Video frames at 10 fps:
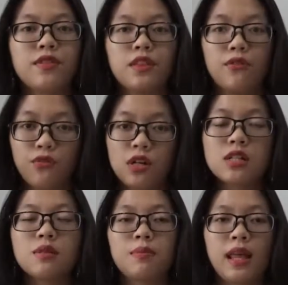the
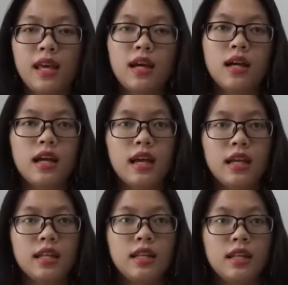first player in